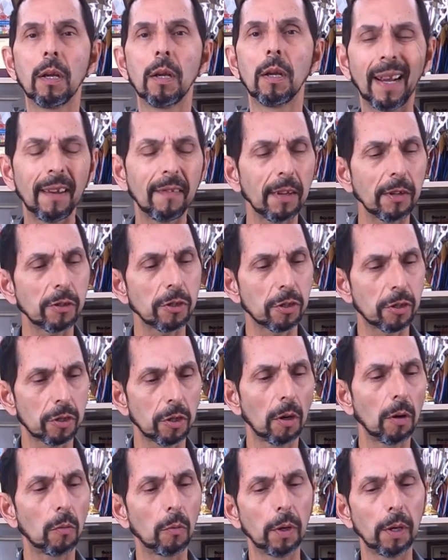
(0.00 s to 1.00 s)
I guess I should
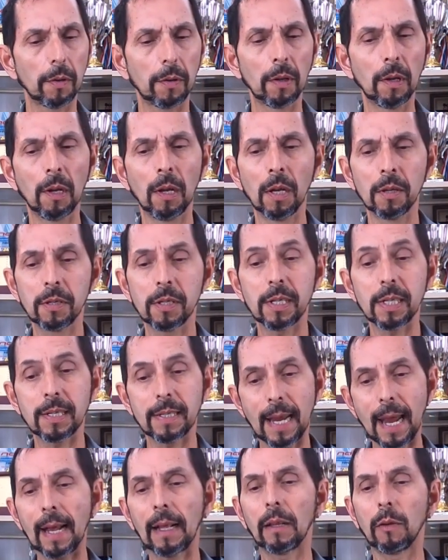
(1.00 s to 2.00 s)
start with just
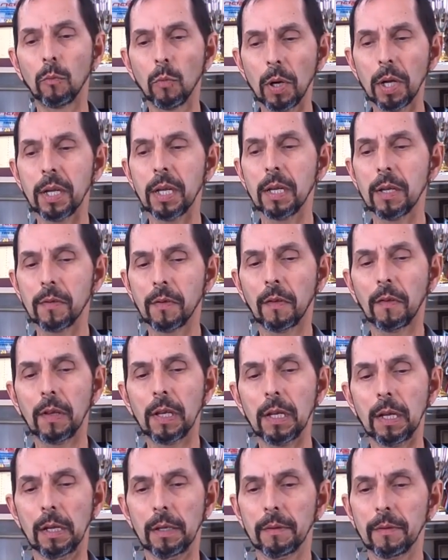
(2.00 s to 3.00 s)
exactly what is a
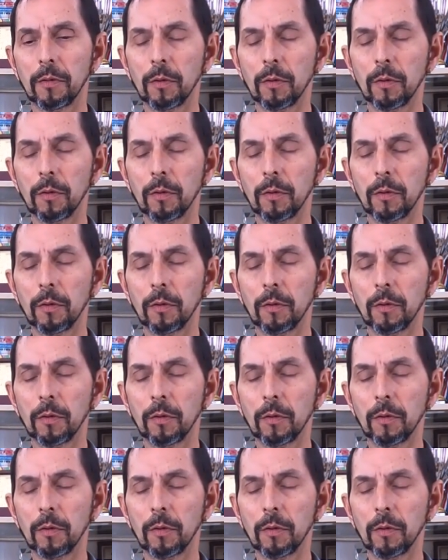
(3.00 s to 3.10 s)
Xida.